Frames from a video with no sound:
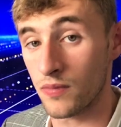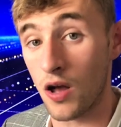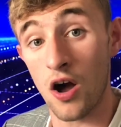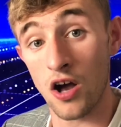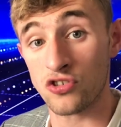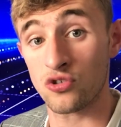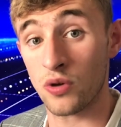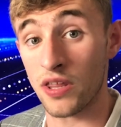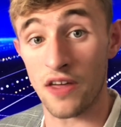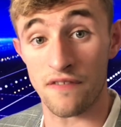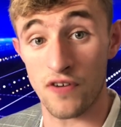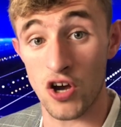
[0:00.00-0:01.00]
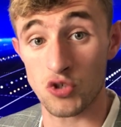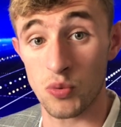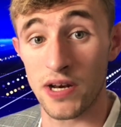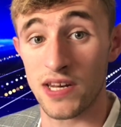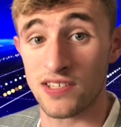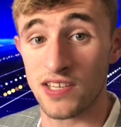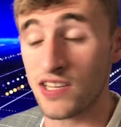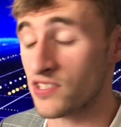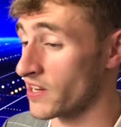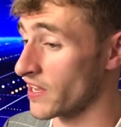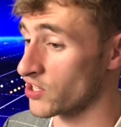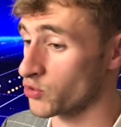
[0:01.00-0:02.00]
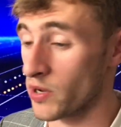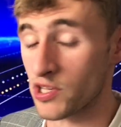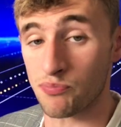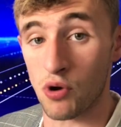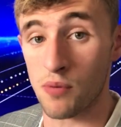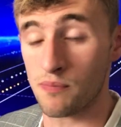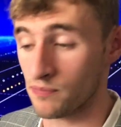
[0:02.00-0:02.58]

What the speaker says: Arsenal get their first win of the season against West Brom.